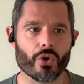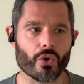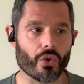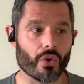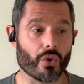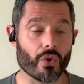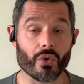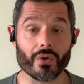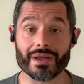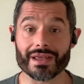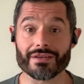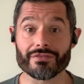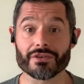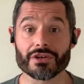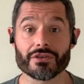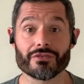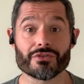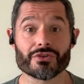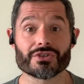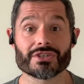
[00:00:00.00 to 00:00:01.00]
or even
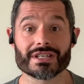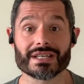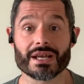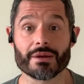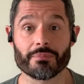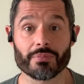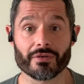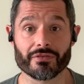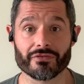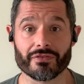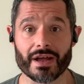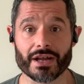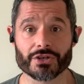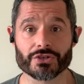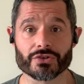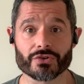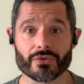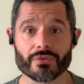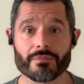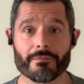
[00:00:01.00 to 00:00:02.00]
if you see a
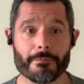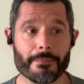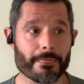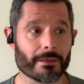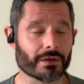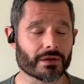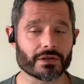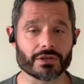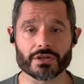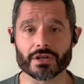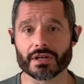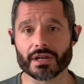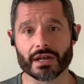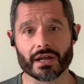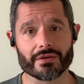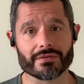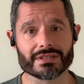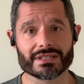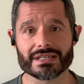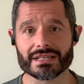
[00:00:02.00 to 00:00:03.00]
professional, you know, you can
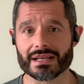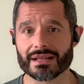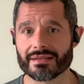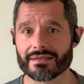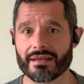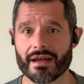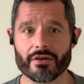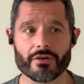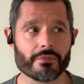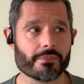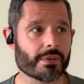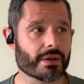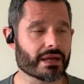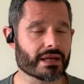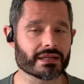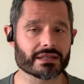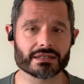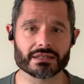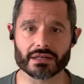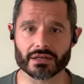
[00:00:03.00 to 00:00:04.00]
go and see a
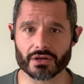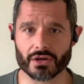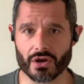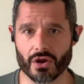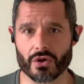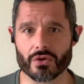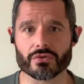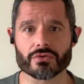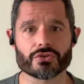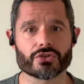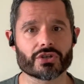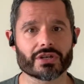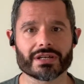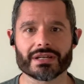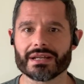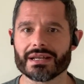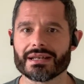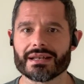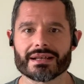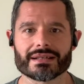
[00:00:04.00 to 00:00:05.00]
therapist, a coach,
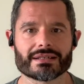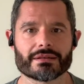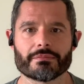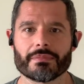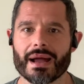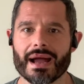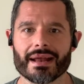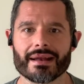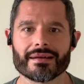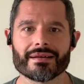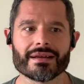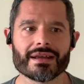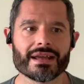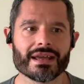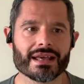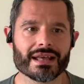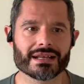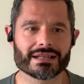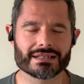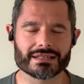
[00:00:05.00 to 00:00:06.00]
it doesn't matter.
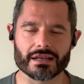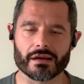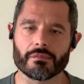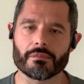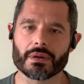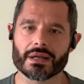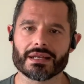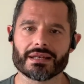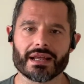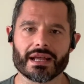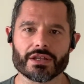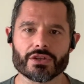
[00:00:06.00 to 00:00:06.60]
Somebody that